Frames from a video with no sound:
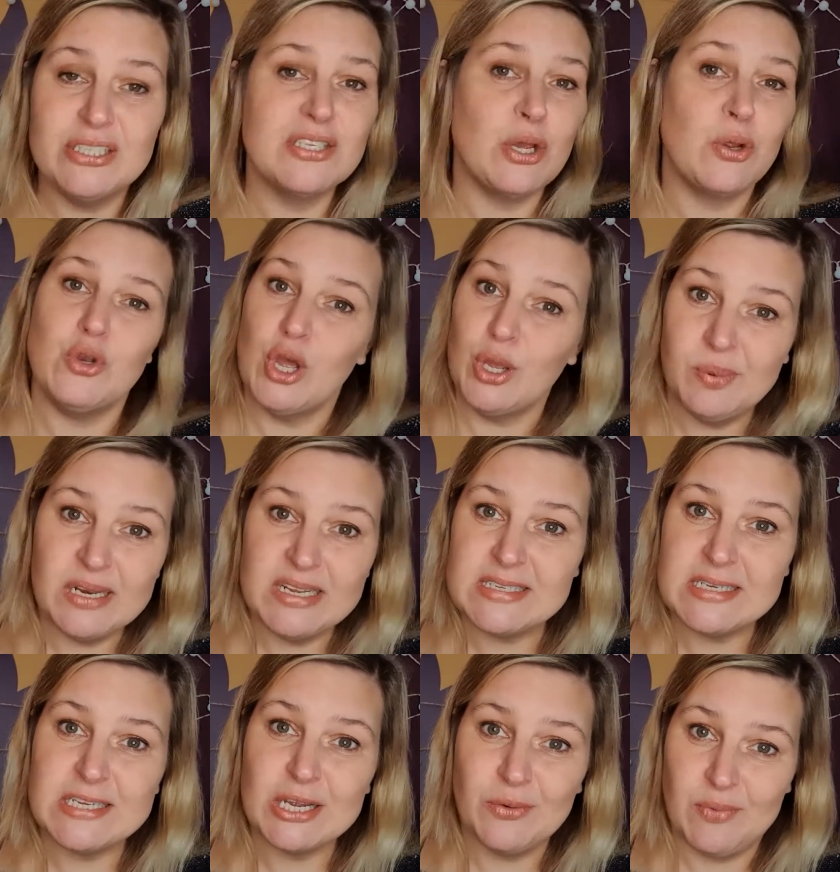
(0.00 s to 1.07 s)
so nobody's
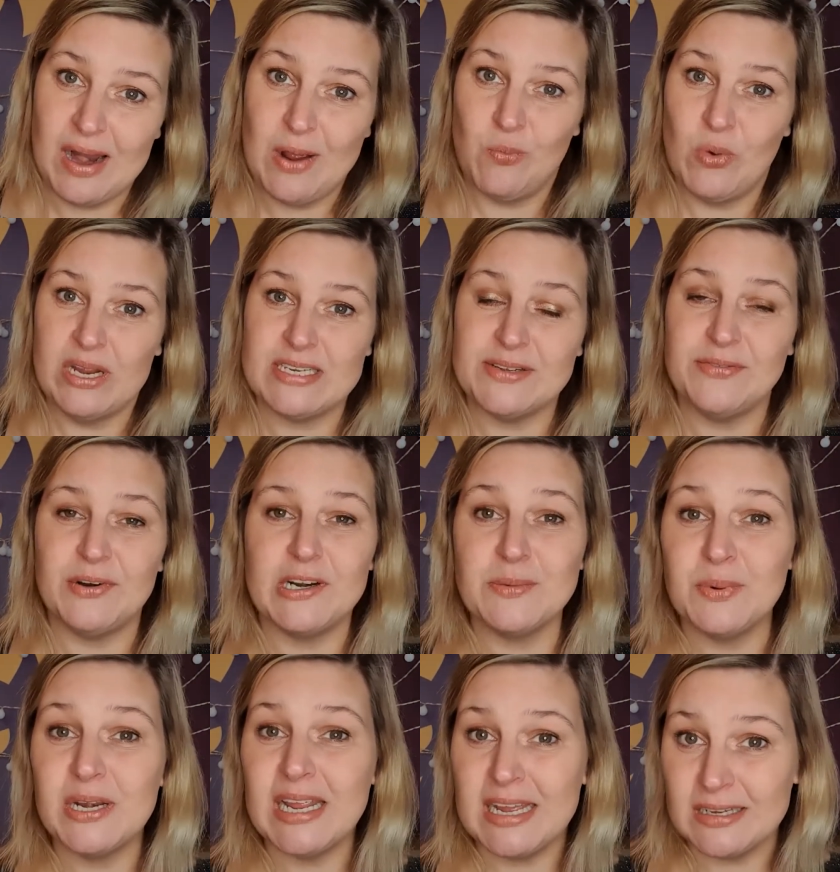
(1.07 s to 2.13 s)
sitting around waiting for anybody